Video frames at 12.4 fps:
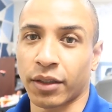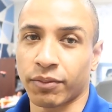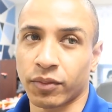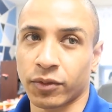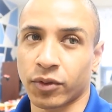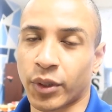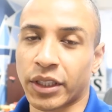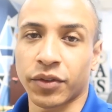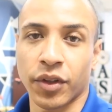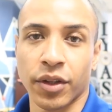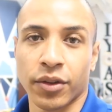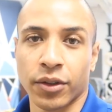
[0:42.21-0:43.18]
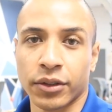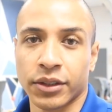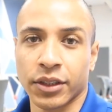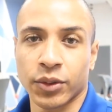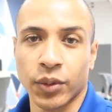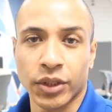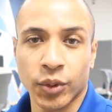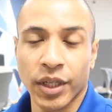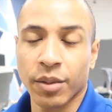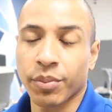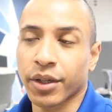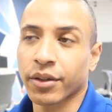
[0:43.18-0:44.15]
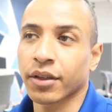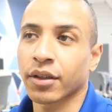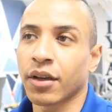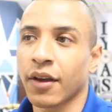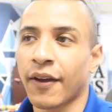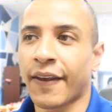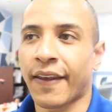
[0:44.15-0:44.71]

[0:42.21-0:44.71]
I, grades for the third six weeks grading period.